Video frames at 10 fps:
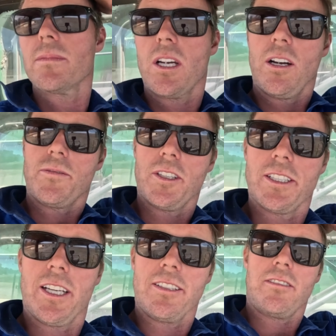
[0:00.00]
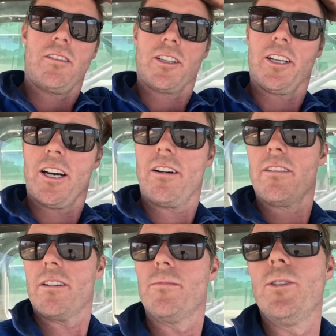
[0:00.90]
Hopefully it tests like
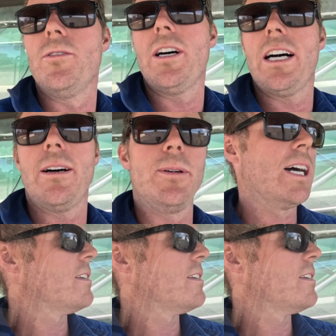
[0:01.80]
canola and we'll be able